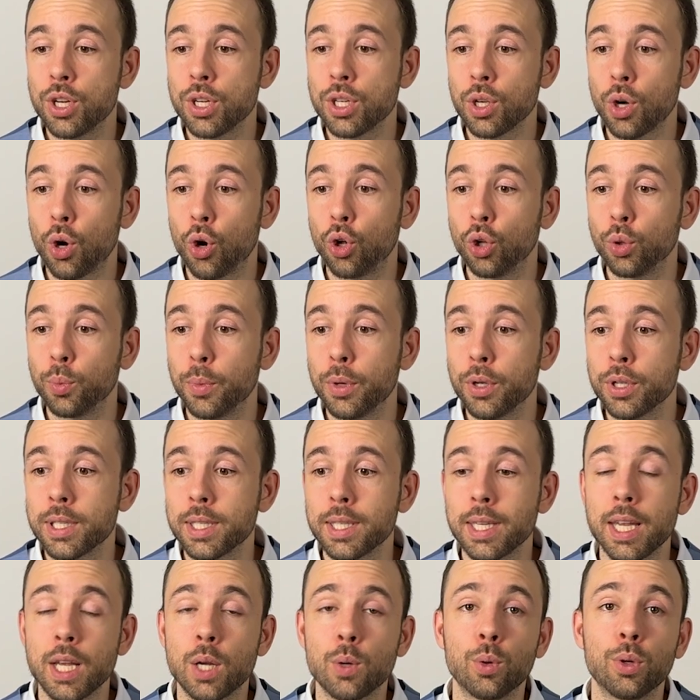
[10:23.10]
is
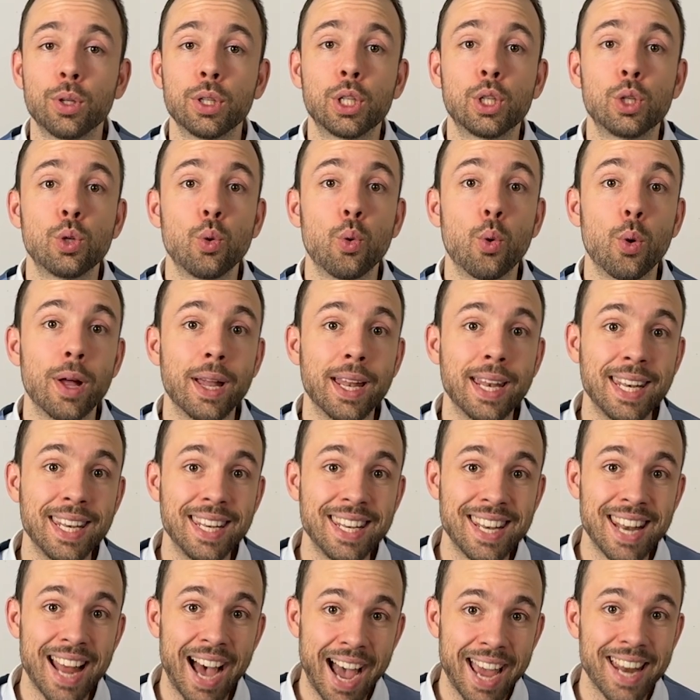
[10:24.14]
almost equal to
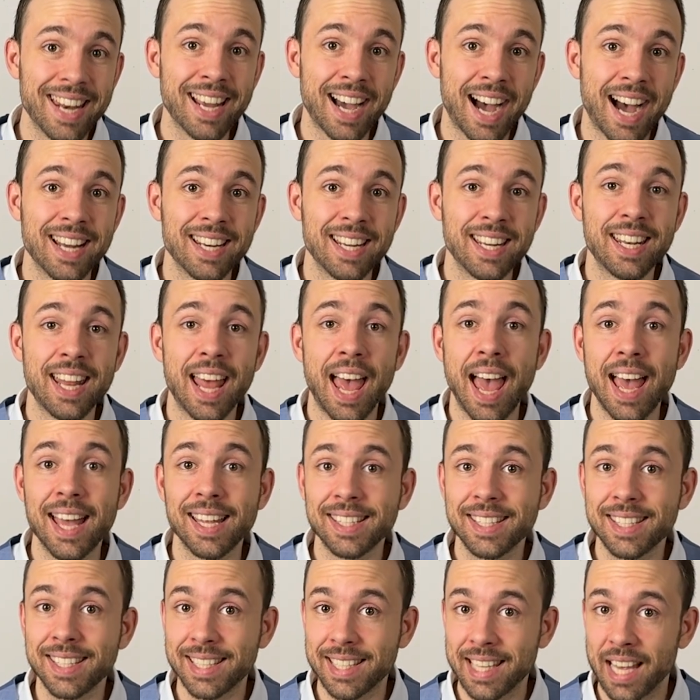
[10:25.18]

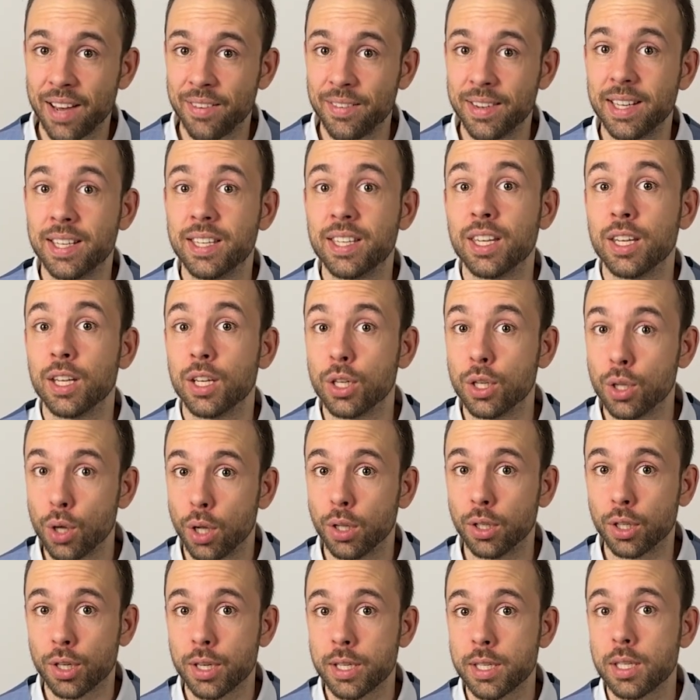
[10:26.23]

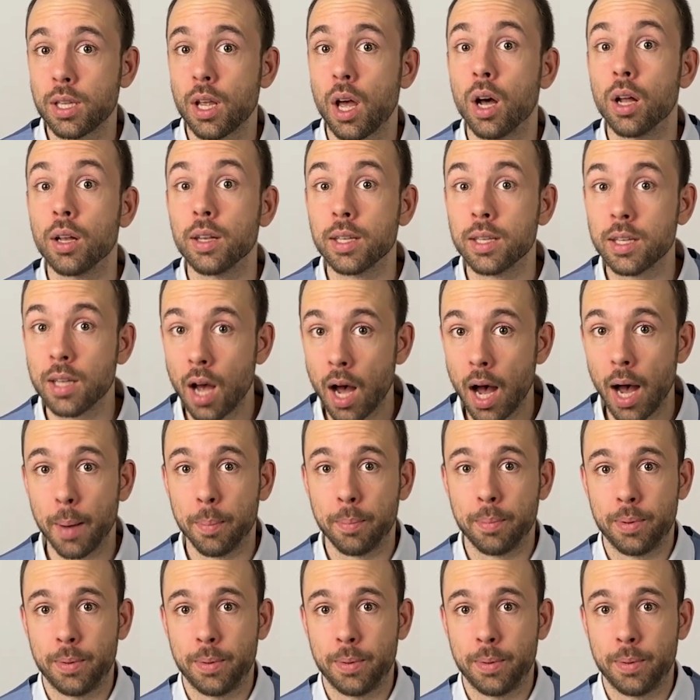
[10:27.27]
$970 on top.